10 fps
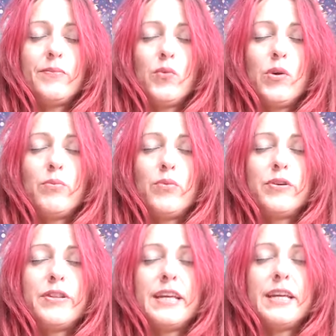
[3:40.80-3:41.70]
One
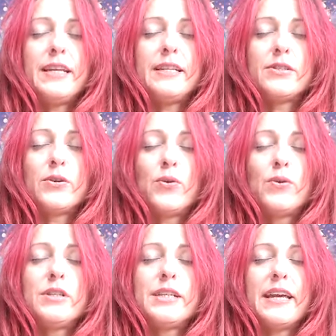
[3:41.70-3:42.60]
more of these,
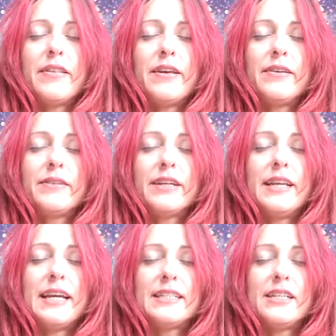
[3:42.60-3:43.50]
all together,
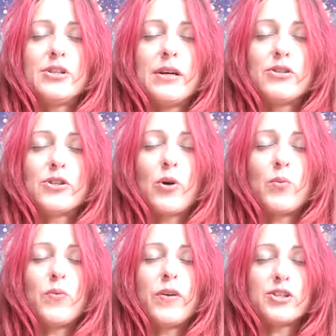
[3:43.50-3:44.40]
connecting to our
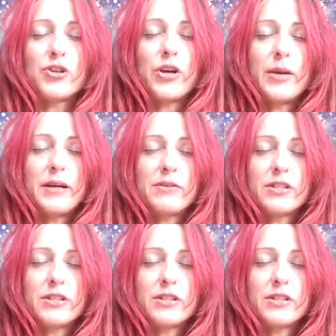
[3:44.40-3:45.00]
soul tribe, our